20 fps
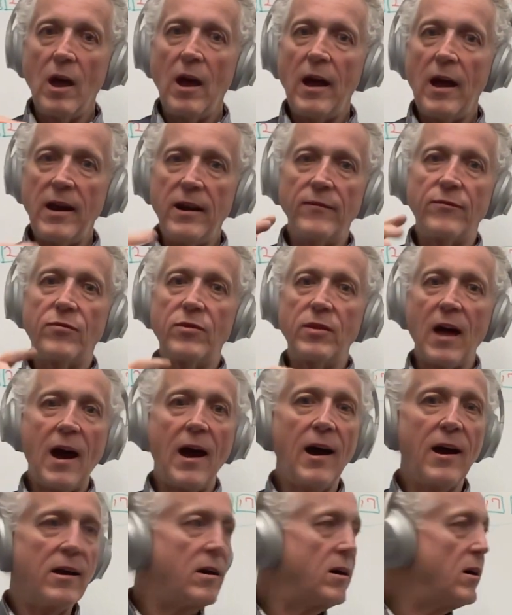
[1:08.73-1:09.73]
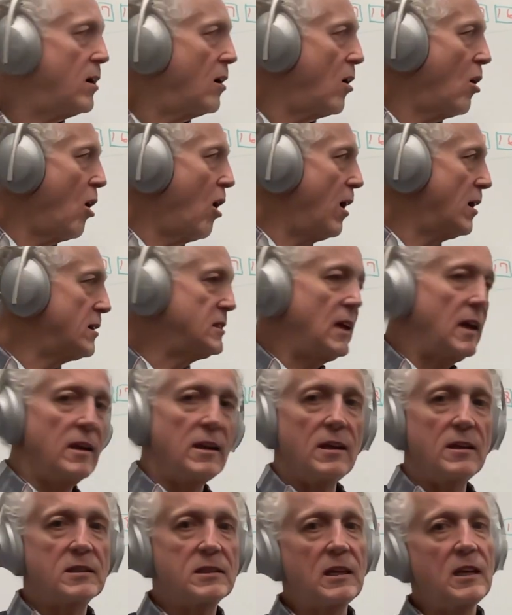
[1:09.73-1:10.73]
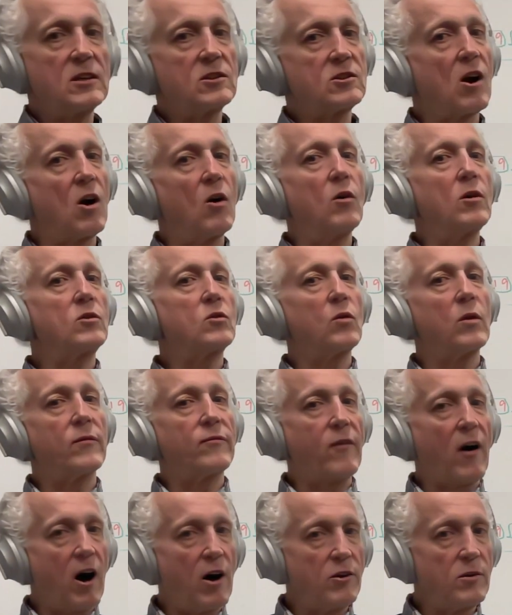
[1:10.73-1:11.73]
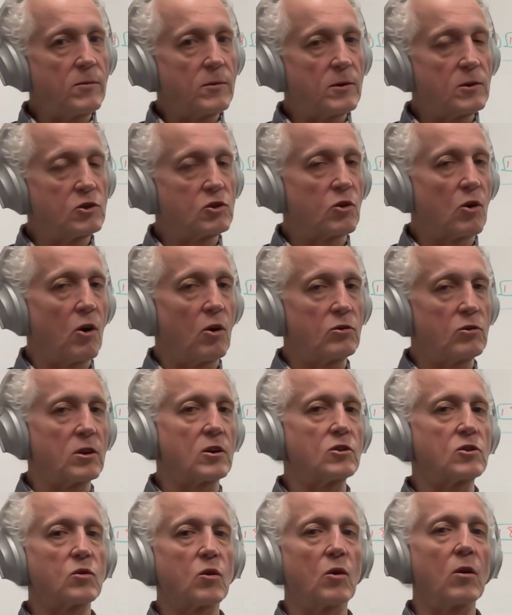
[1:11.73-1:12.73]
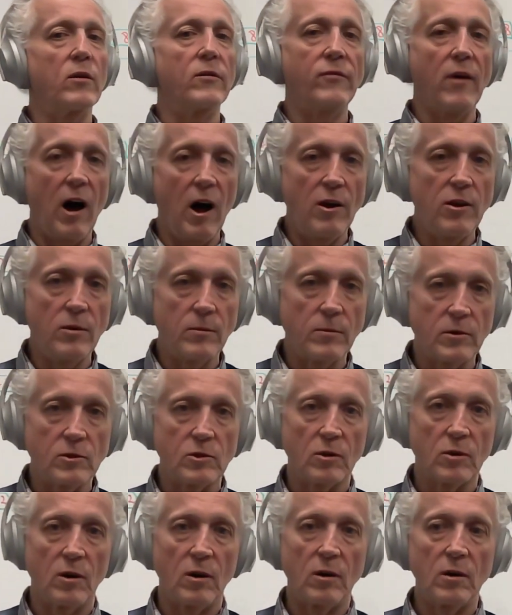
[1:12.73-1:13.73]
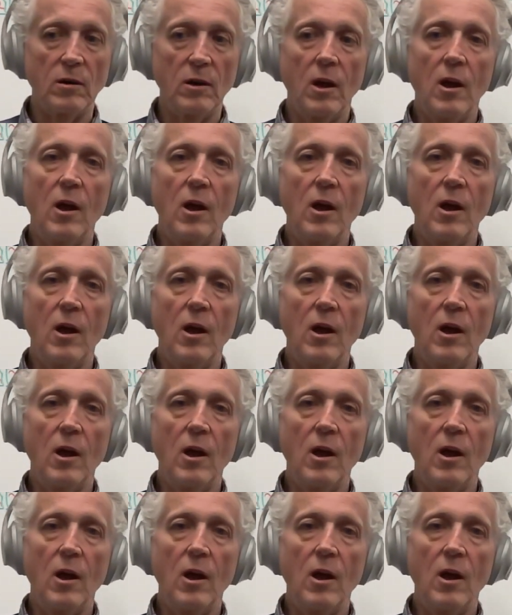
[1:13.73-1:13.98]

And if that aux ADC is going to a volume control to control a volume control,